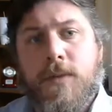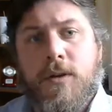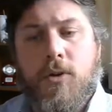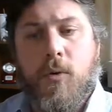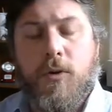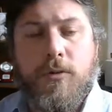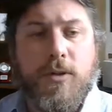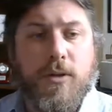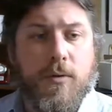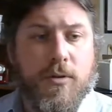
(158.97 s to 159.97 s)
So what you'll
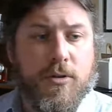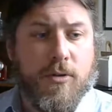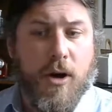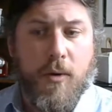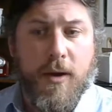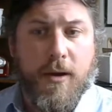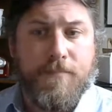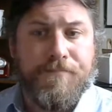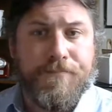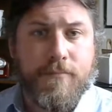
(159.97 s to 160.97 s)
do is you'll go
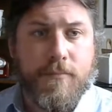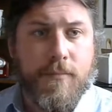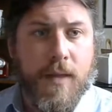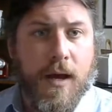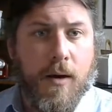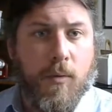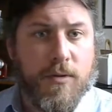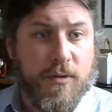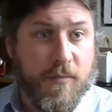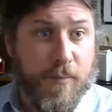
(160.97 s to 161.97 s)
in
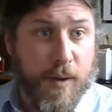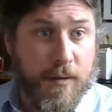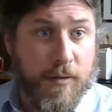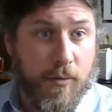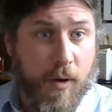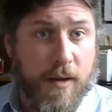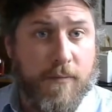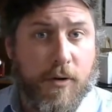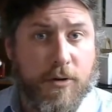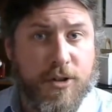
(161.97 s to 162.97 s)
once you've picked the right
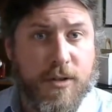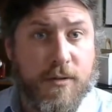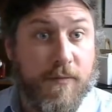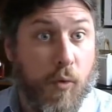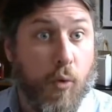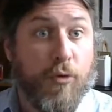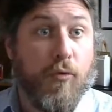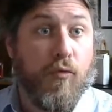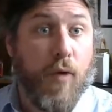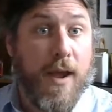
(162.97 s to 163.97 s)
version for
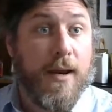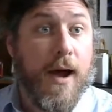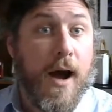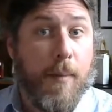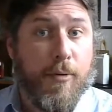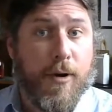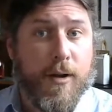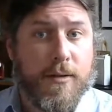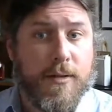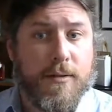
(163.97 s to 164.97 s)
the right
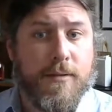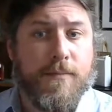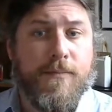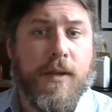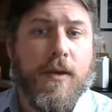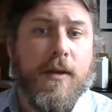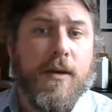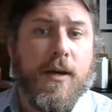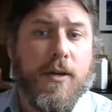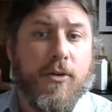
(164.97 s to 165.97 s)
operating system,
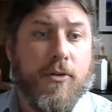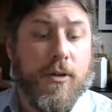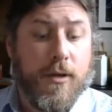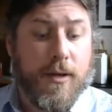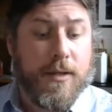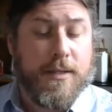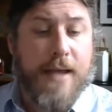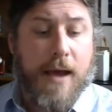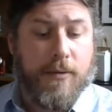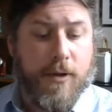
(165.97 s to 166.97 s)
and you'll click
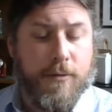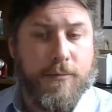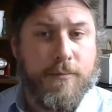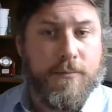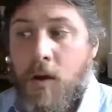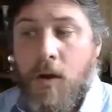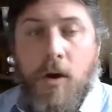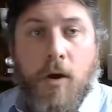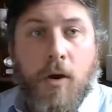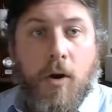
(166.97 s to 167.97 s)
download.
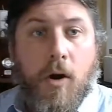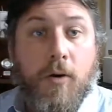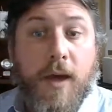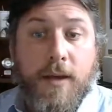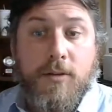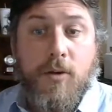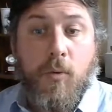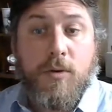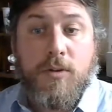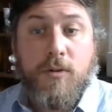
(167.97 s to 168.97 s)
Okay, so
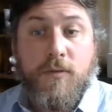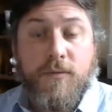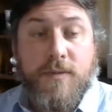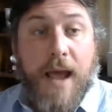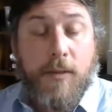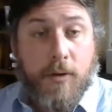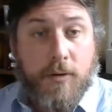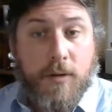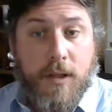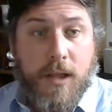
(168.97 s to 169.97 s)
once you've downloaded
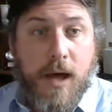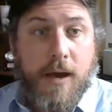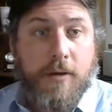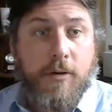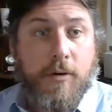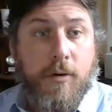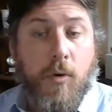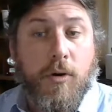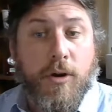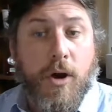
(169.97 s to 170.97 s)
the client, you're going to
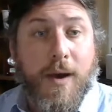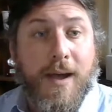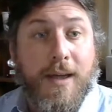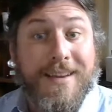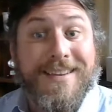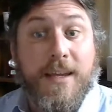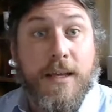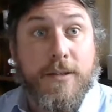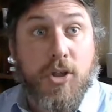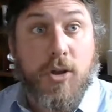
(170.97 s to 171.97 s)
want to go ahead and
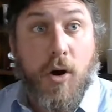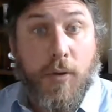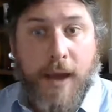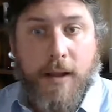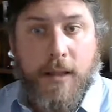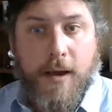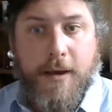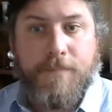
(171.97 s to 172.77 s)
install that client.